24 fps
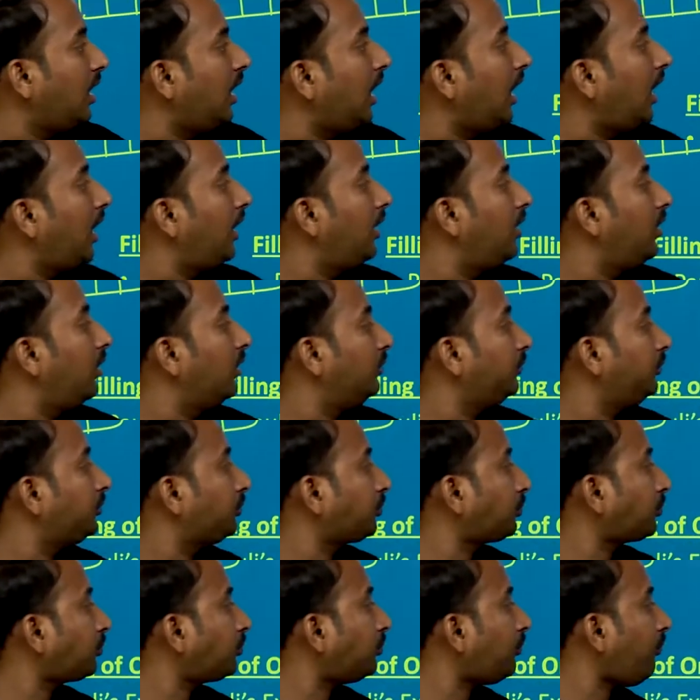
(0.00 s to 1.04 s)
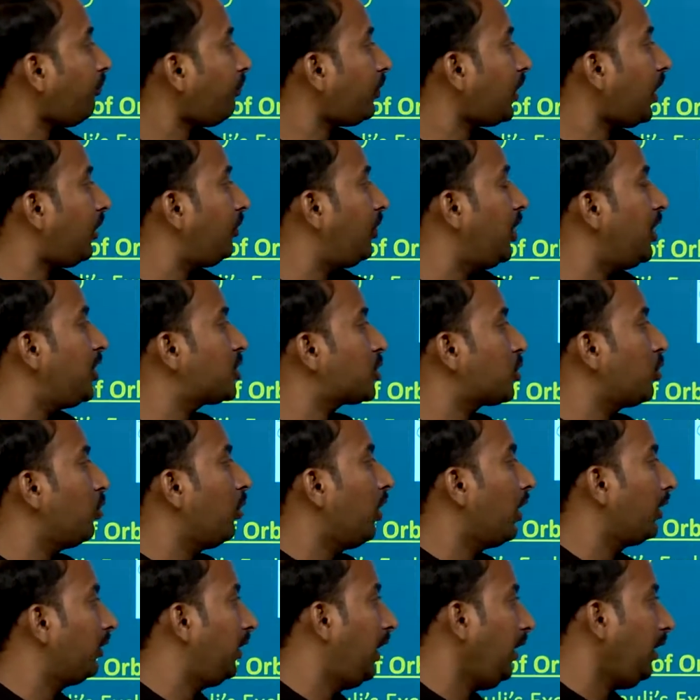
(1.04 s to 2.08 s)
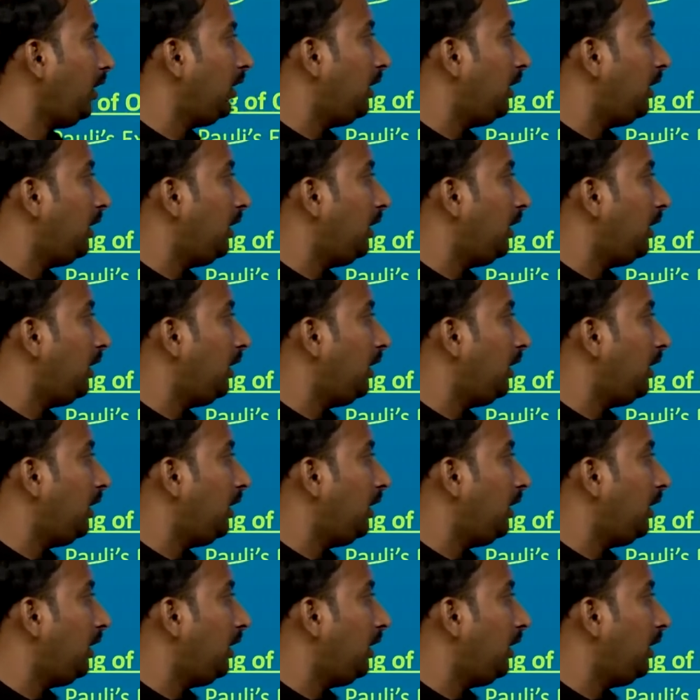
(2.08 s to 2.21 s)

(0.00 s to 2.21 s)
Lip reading: and these two are the